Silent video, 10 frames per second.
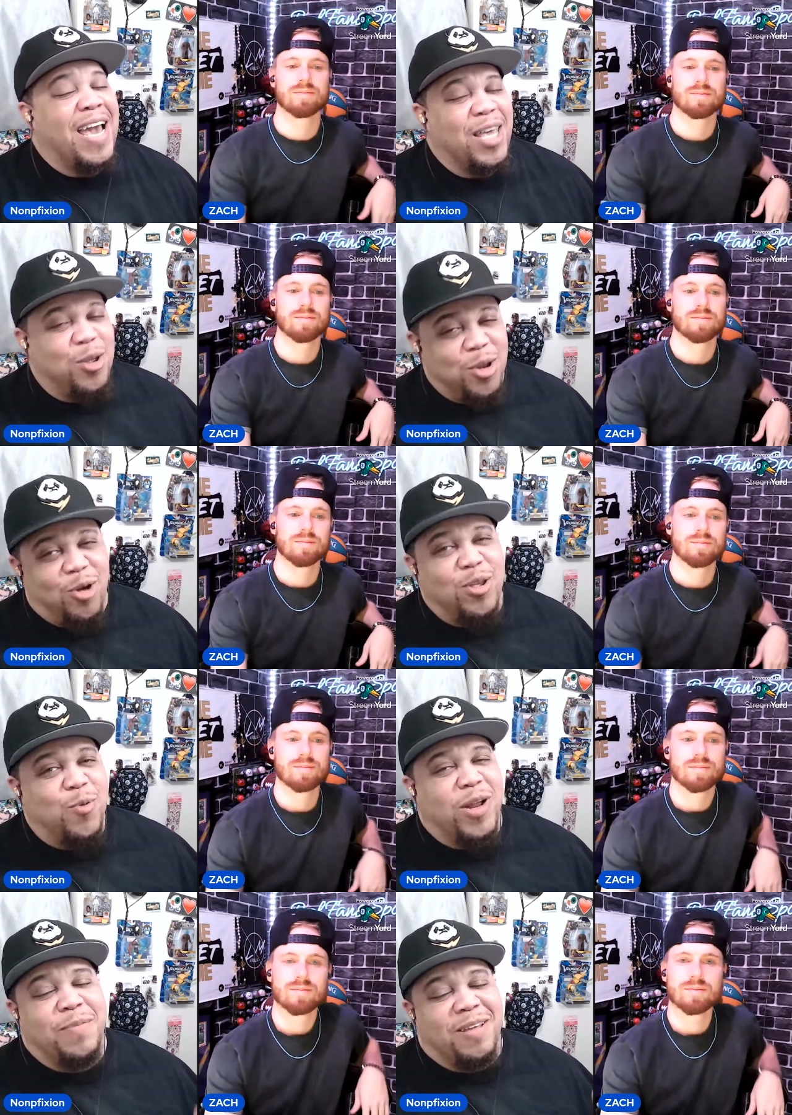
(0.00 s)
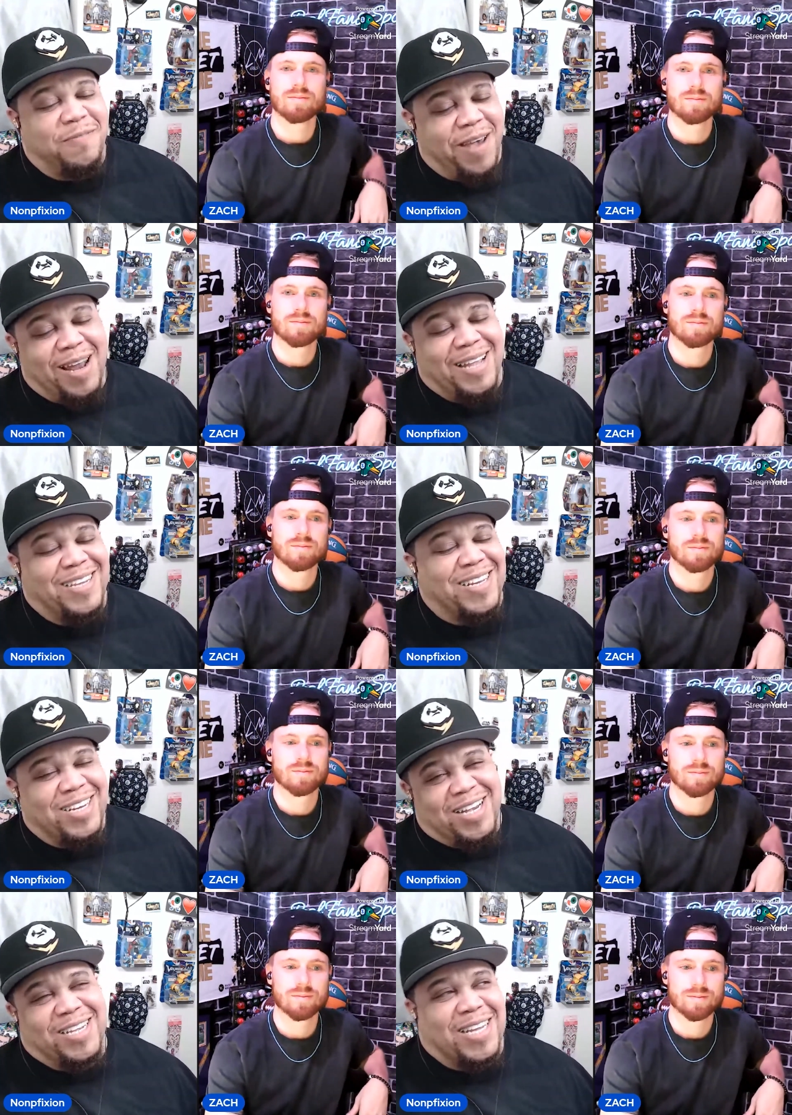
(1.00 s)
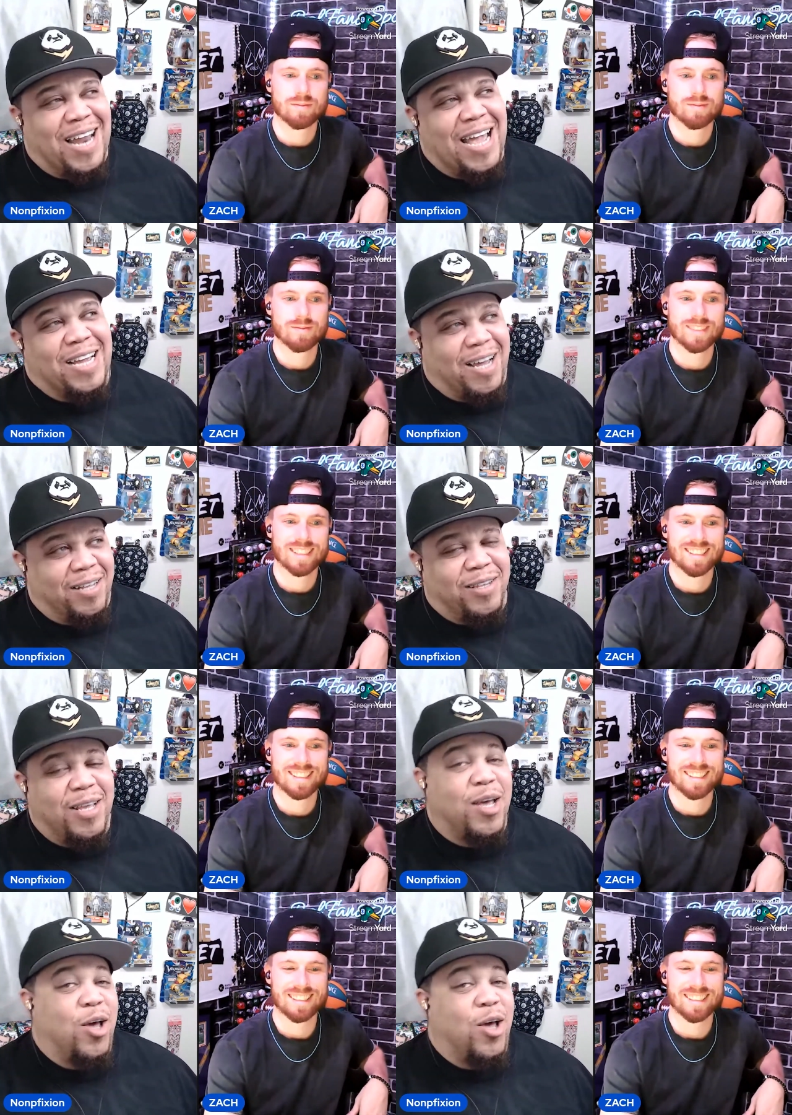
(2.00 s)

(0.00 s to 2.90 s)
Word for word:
Speaker 1: And you want to be a fanlist just like us.